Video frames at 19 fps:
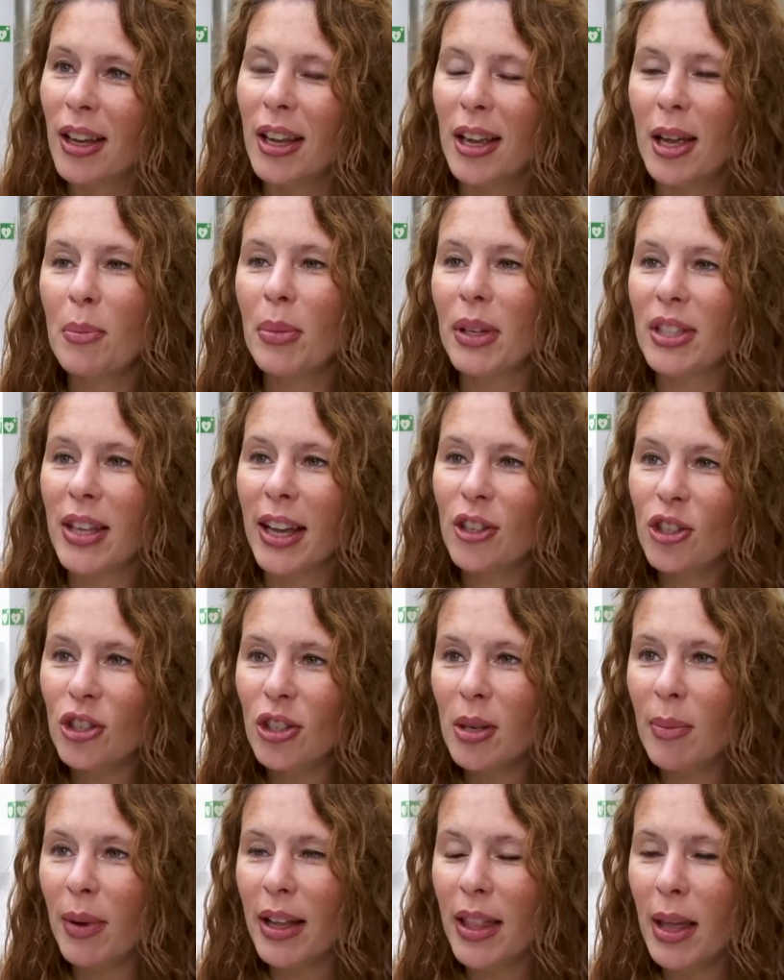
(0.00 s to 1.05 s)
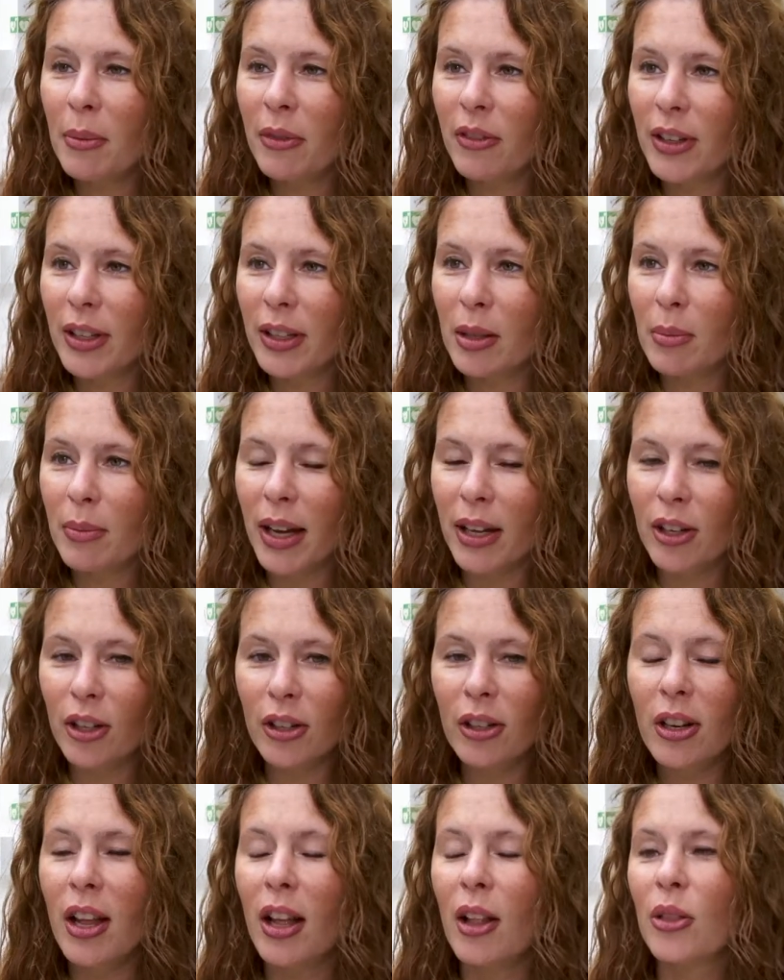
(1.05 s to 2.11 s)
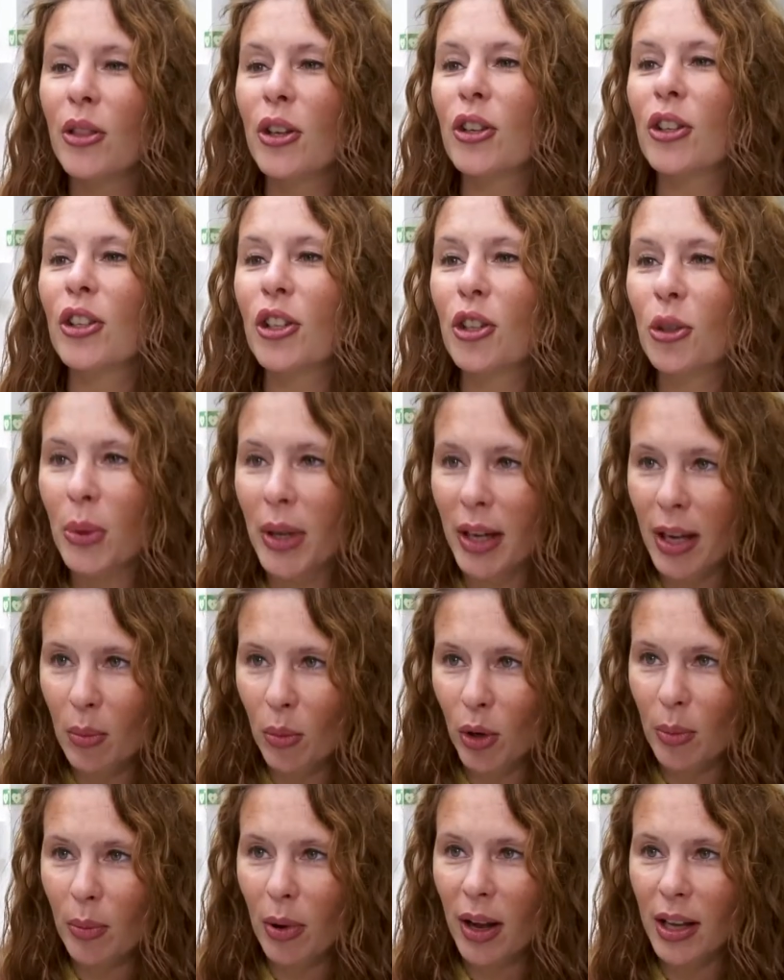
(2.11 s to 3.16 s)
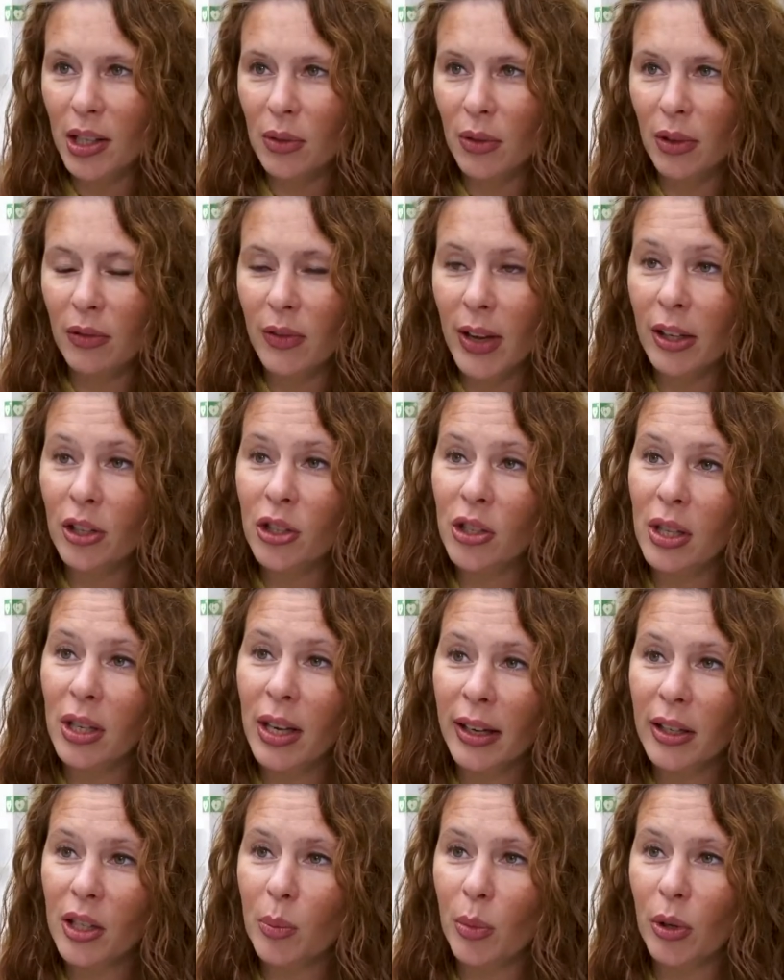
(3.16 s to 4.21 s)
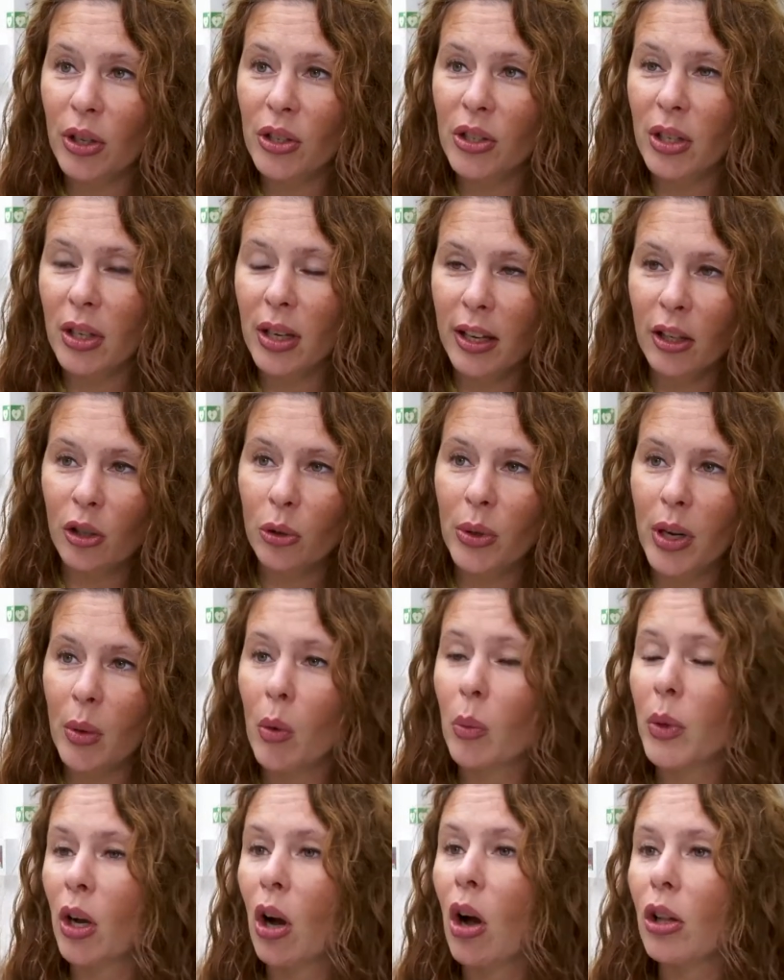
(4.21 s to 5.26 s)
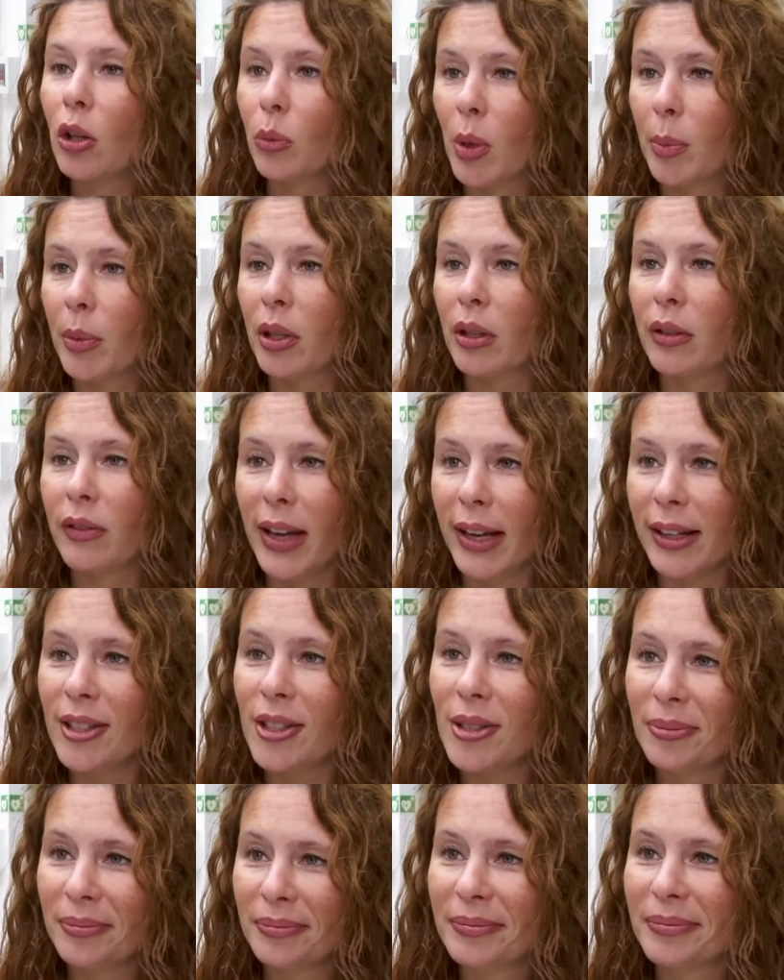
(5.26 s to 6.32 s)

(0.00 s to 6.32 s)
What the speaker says: And potentially by them feeling better, they're going to create a more positive effect to the next person and create what we call a ripple effect.